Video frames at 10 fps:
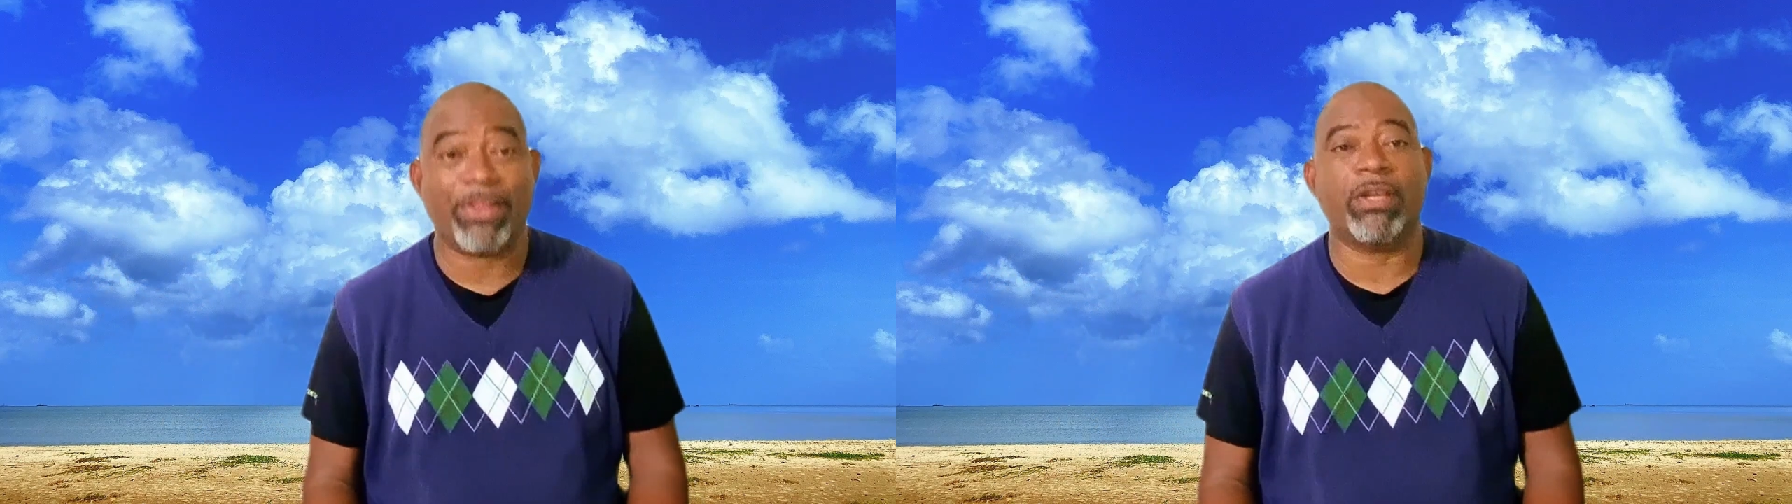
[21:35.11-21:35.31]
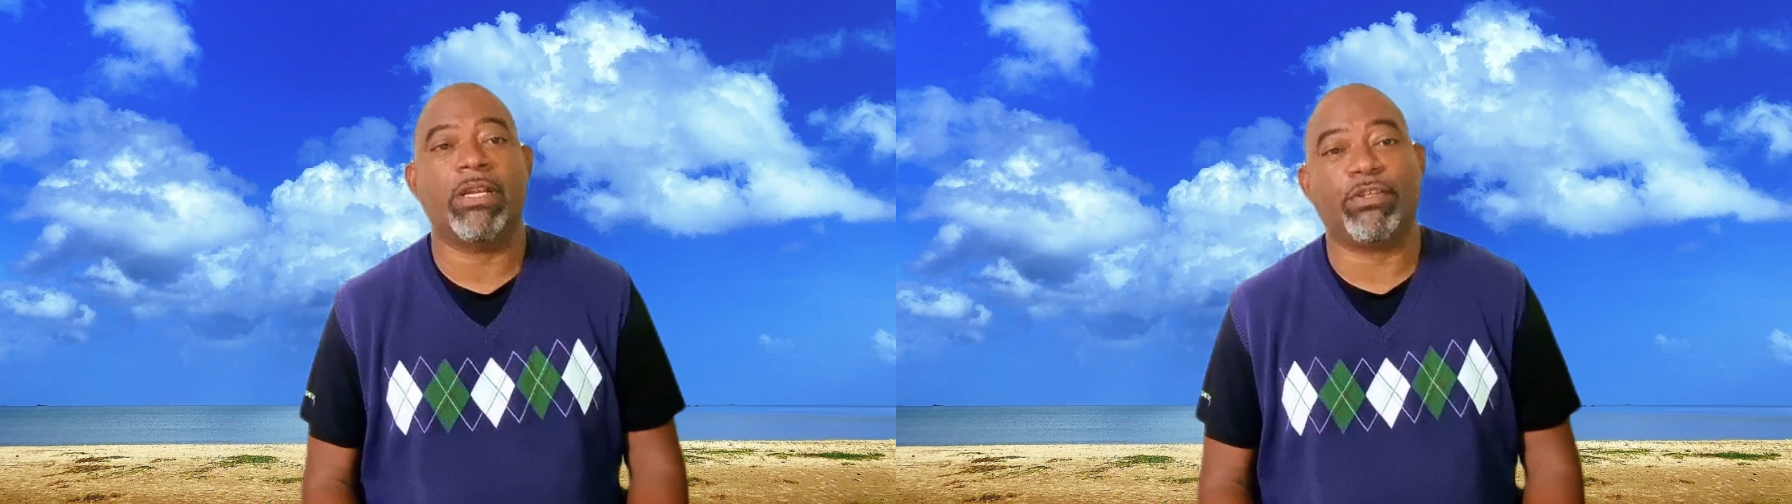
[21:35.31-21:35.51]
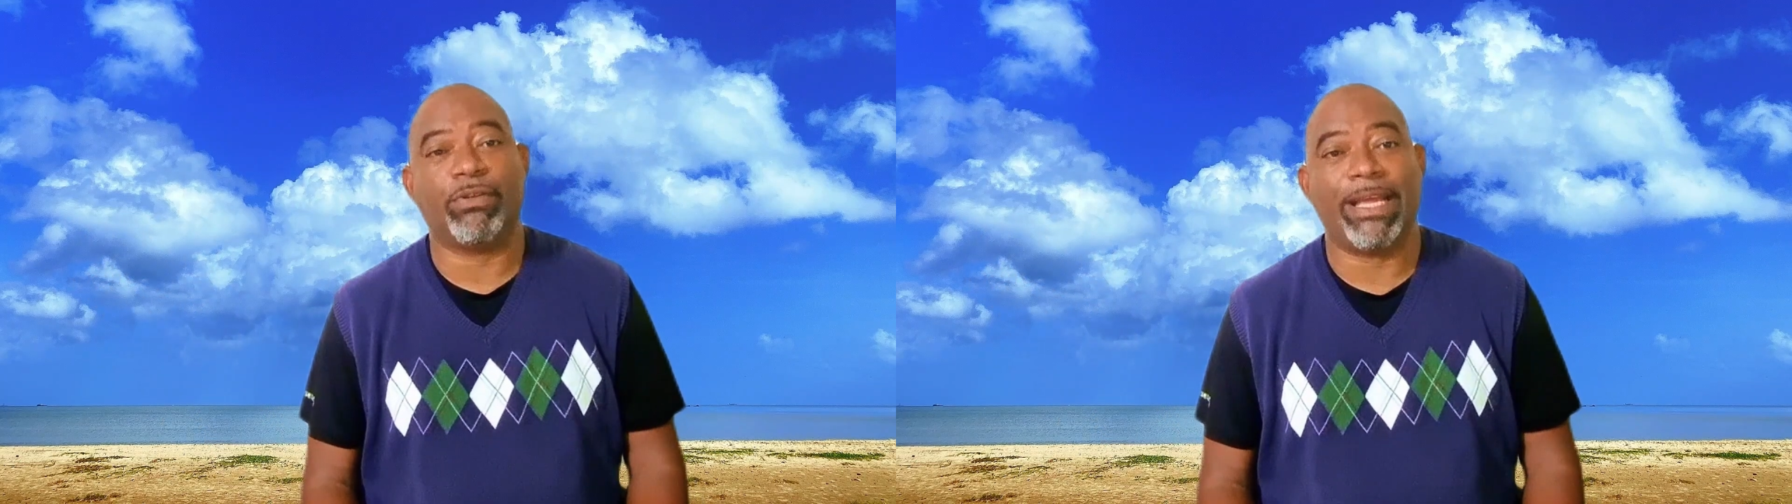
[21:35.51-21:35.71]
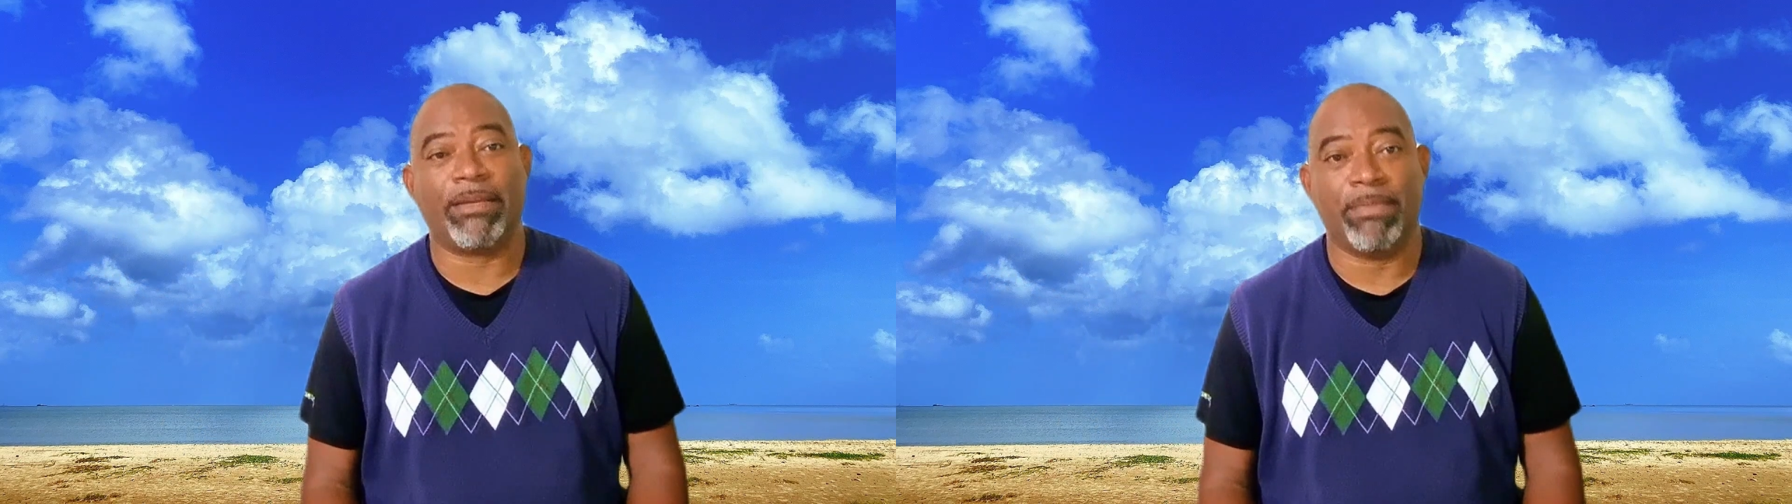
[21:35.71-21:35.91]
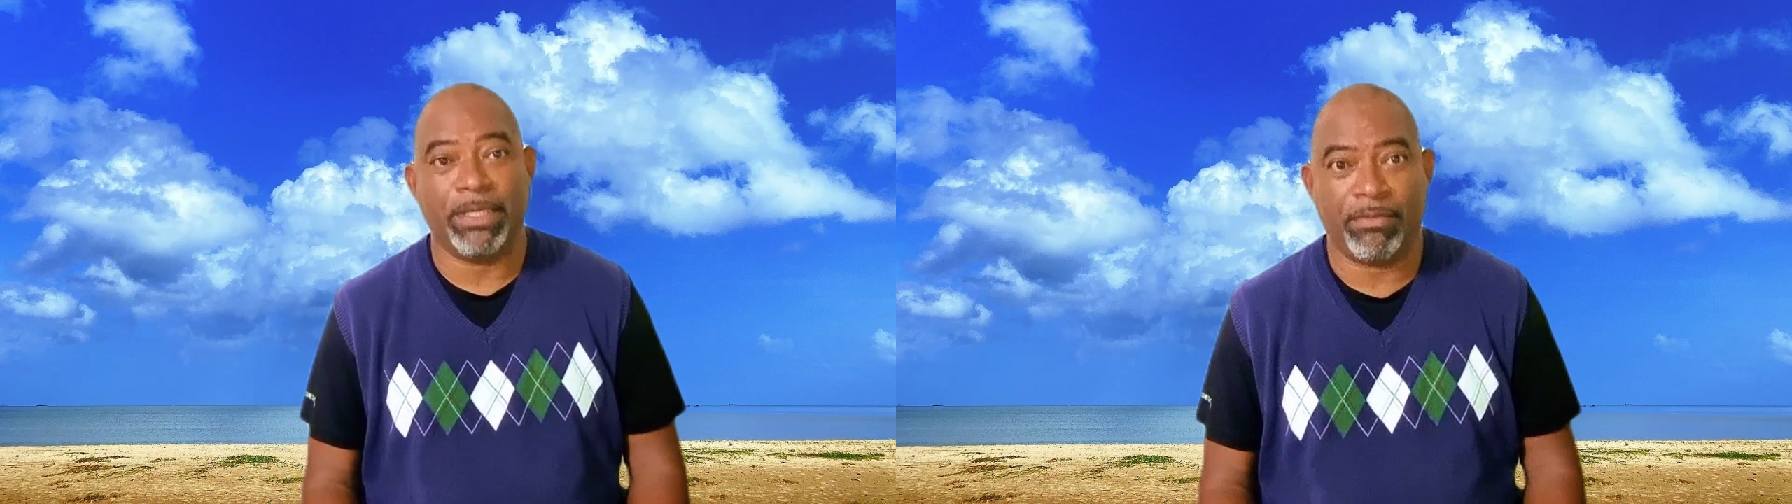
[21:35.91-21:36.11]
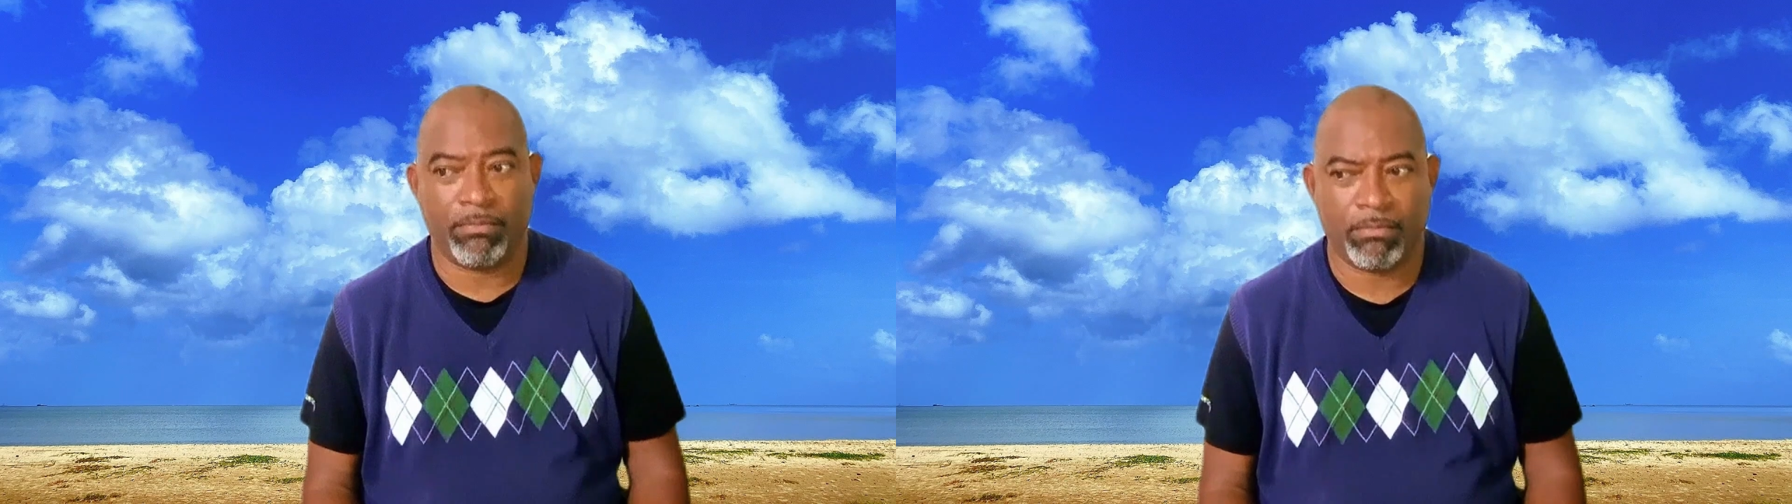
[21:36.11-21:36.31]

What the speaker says: or not you like me.